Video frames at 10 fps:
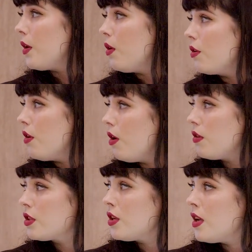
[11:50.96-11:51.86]
it or
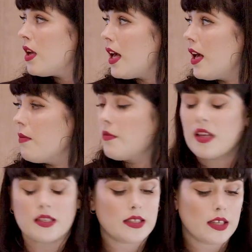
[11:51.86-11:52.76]
not,
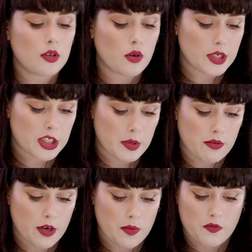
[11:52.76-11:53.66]
there's still going to be
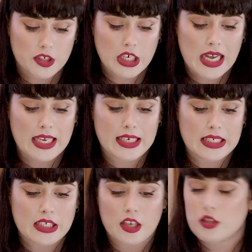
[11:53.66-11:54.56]
room for
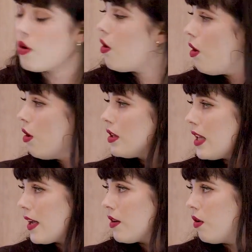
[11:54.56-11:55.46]
challenge. And on
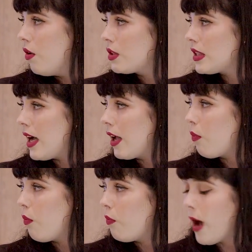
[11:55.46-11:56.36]
that note, I
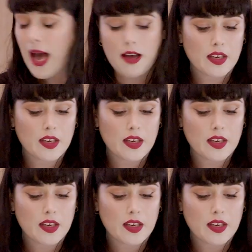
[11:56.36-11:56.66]
have